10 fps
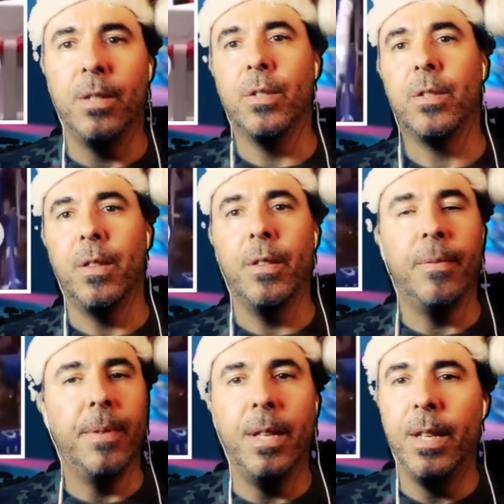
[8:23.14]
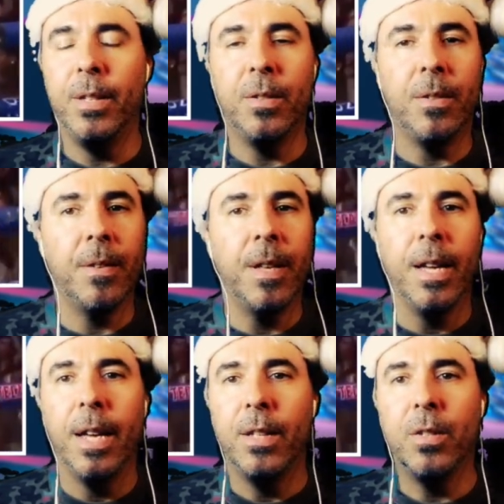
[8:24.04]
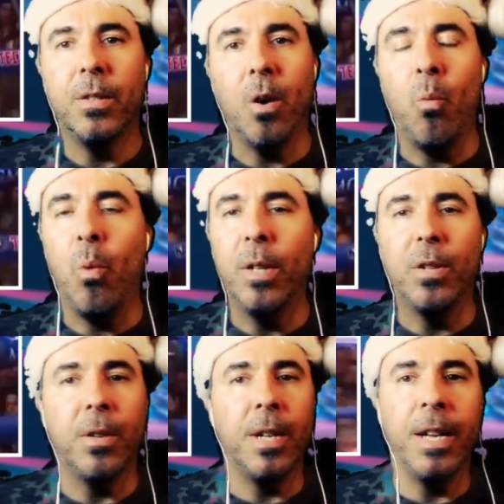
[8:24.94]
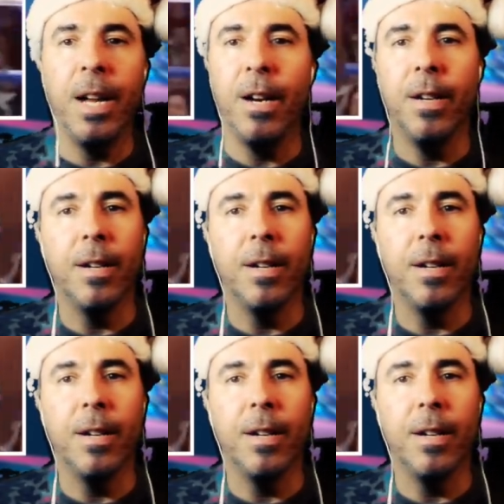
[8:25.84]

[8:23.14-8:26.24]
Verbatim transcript: just, just a wizard in there.